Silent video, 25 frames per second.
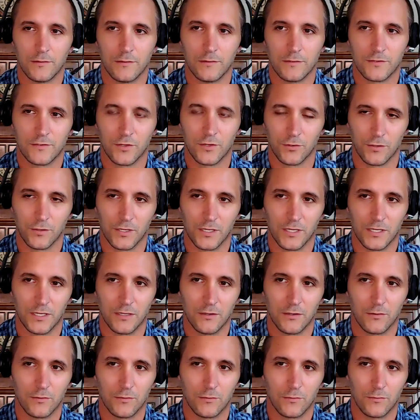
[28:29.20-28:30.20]

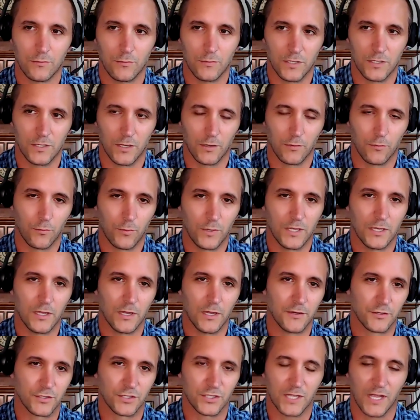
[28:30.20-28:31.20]
Certainly, we
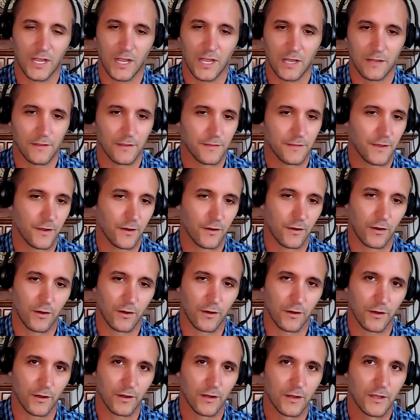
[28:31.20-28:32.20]
understand that there
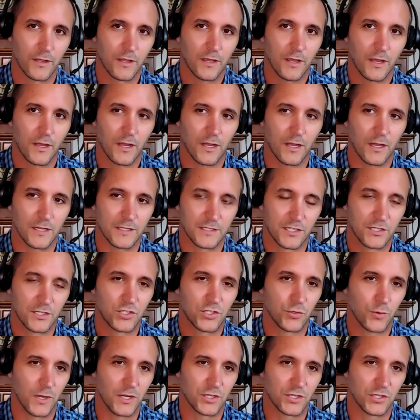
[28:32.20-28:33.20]
are
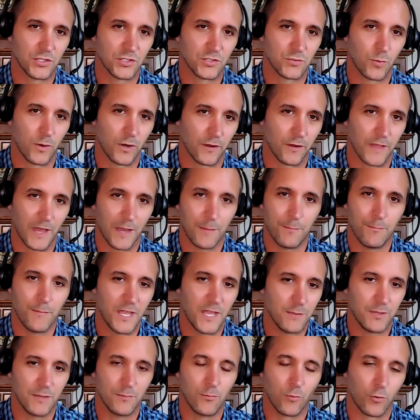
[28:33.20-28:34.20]
situations where that
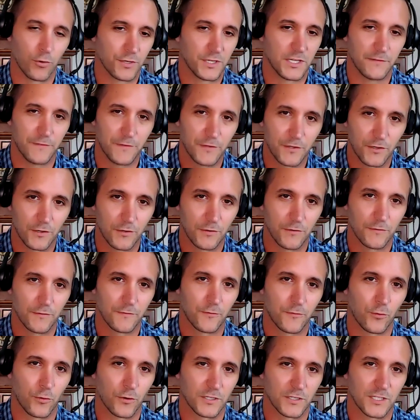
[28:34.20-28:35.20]
may be more difficult
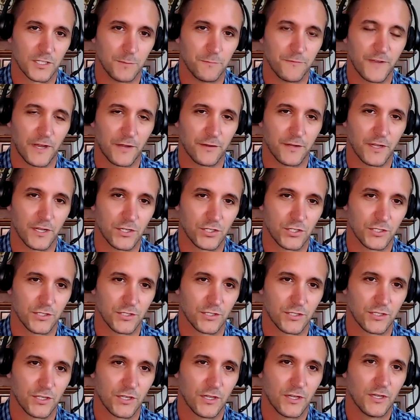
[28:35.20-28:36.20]
for some
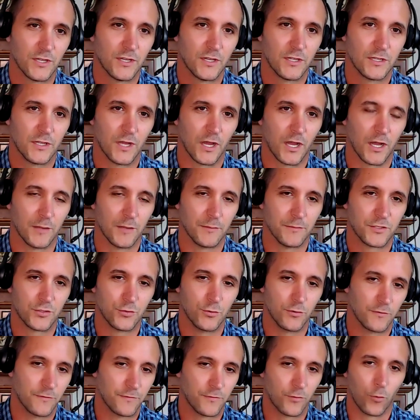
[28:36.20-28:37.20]
foundations
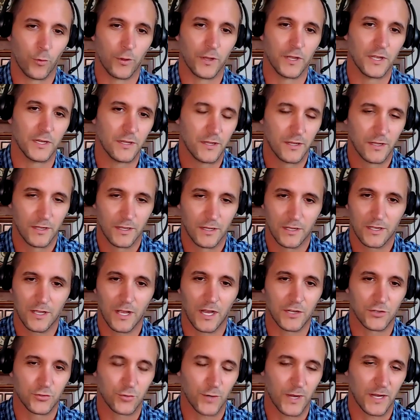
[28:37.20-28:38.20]
to avoid
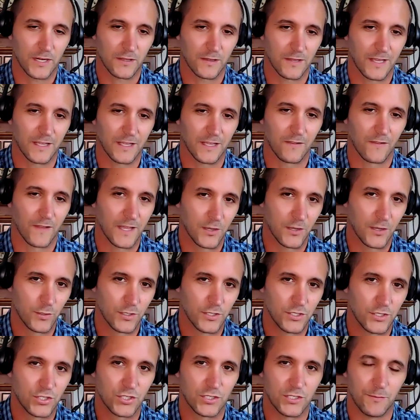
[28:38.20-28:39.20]
contract-like
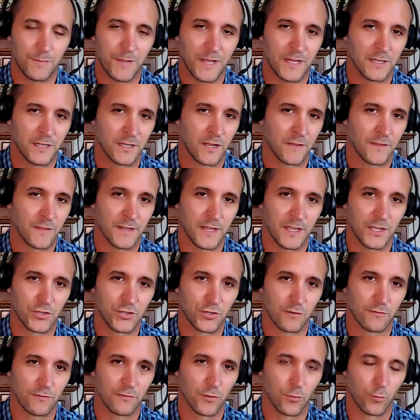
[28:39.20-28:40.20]
language, depending on the
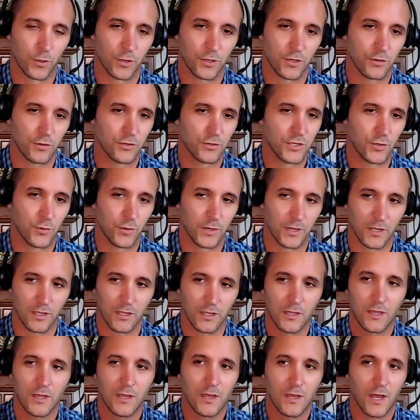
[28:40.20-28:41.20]
nature of the work you're doing.
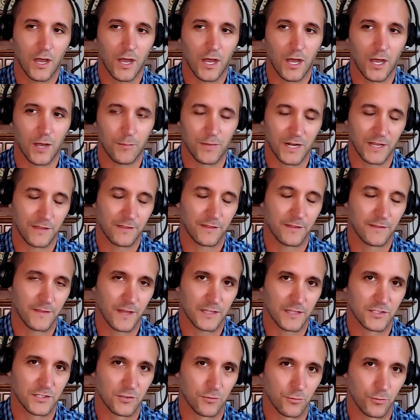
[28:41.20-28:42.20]
But I think
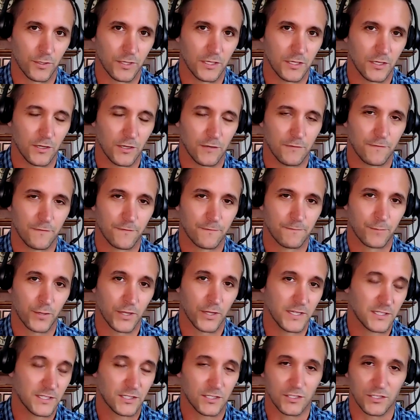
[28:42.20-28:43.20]
that's a really good
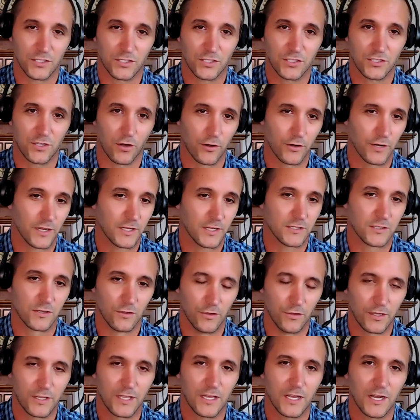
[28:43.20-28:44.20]
place to start, is
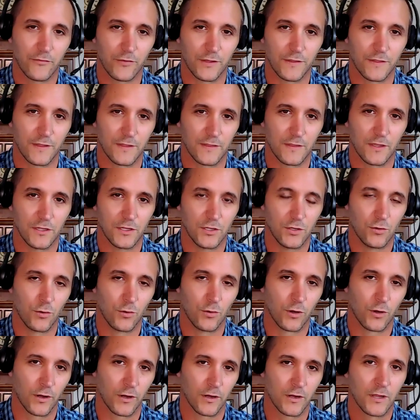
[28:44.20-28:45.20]
look at everything that you
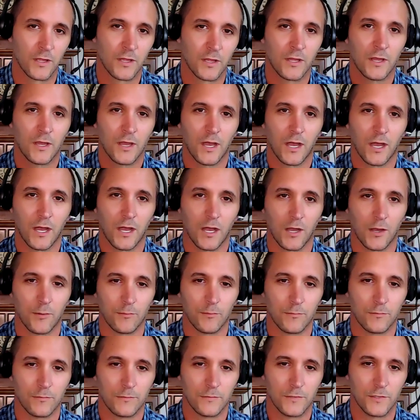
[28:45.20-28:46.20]
are
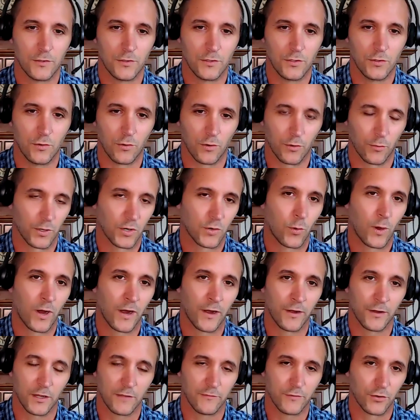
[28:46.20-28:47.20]

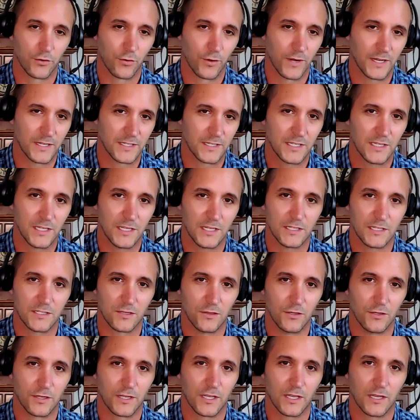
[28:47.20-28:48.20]
requiring of your
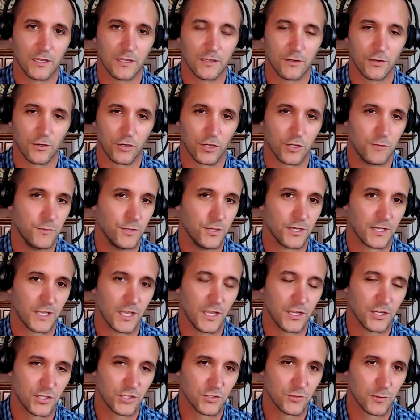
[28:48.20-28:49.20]
grantees, look at your
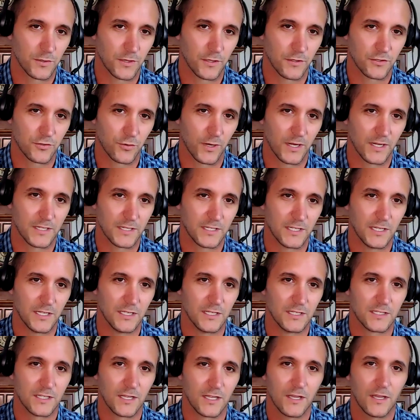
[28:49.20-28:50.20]
communications with those
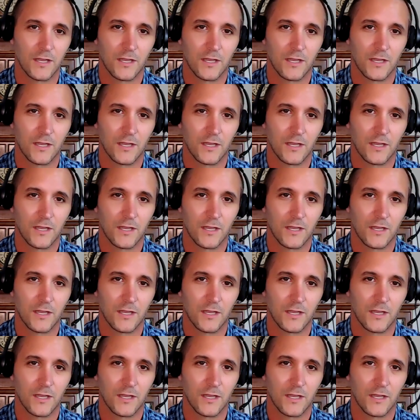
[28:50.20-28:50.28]
grantees,